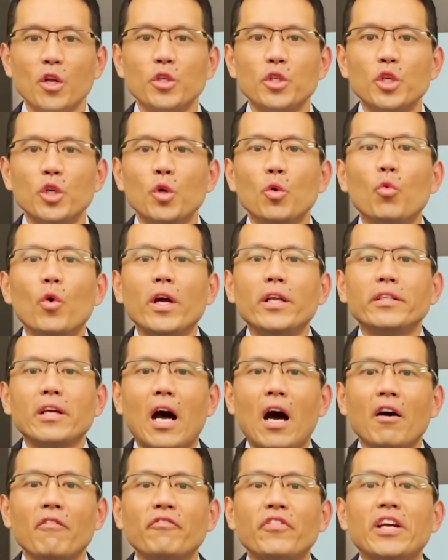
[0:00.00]
you went
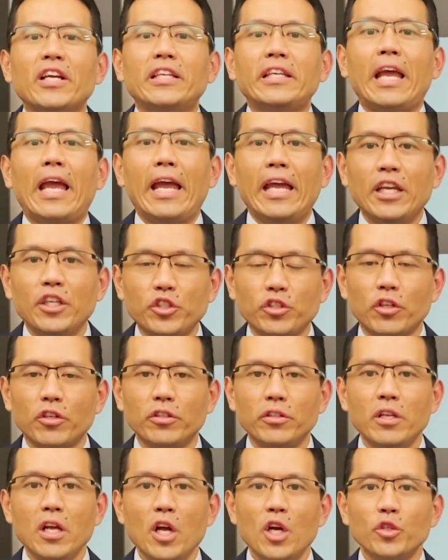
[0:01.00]
on
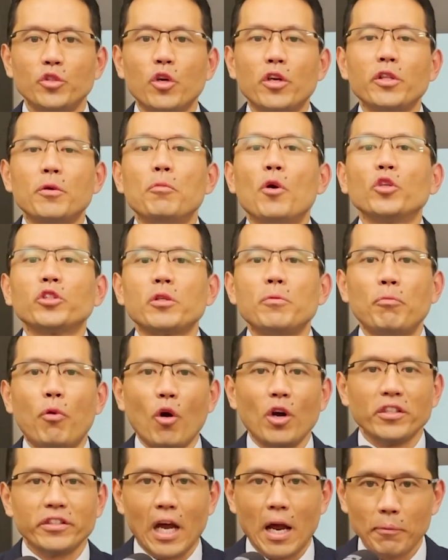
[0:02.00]
vacation during the most
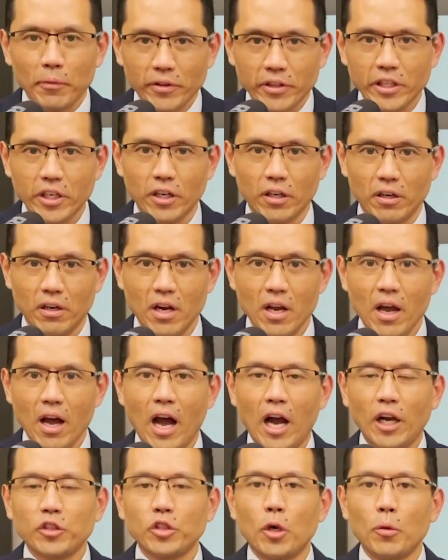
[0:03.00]
important time of the year,
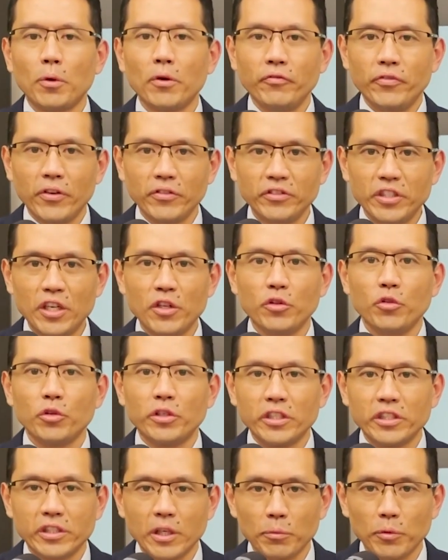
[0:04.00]
October 15th through
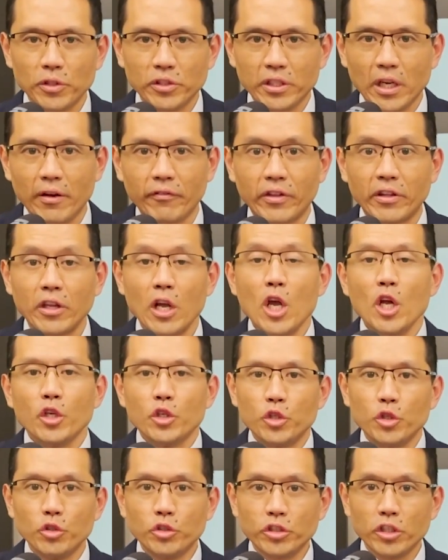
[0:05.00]
December 7th.
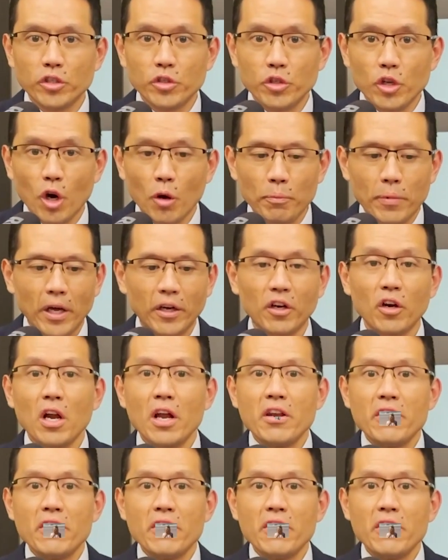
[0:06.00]
You should know better.